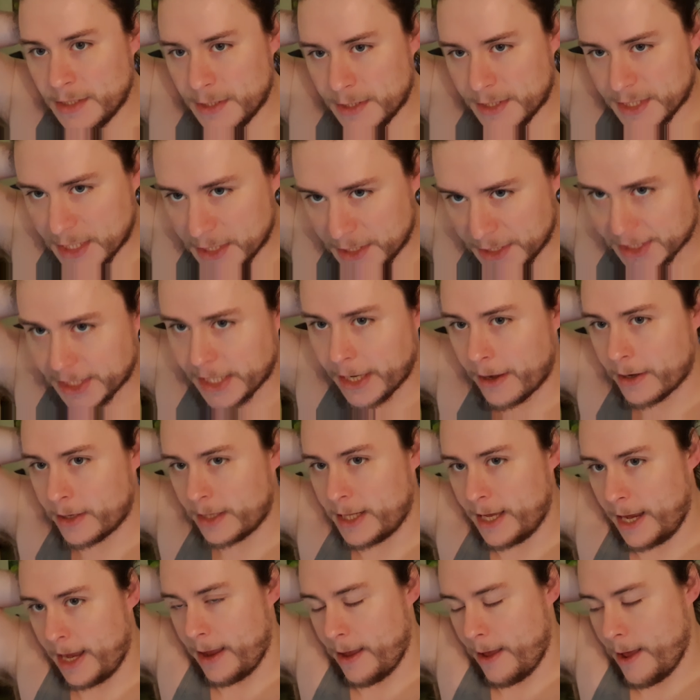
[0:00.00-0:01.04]

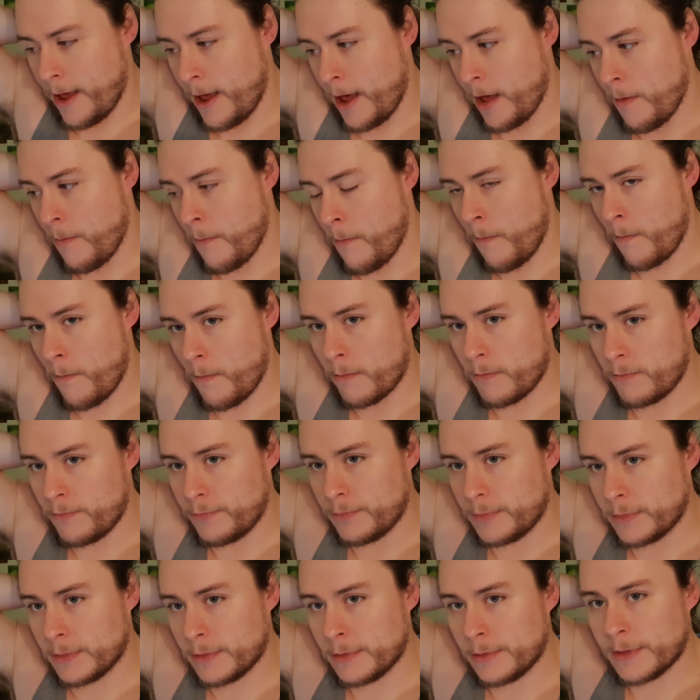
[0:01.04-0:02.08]
sincerely,
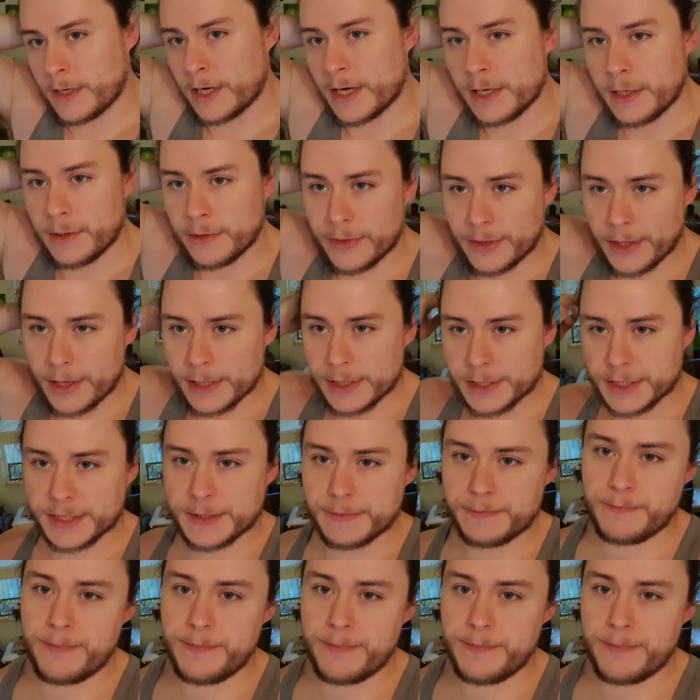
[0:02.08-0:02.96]
there's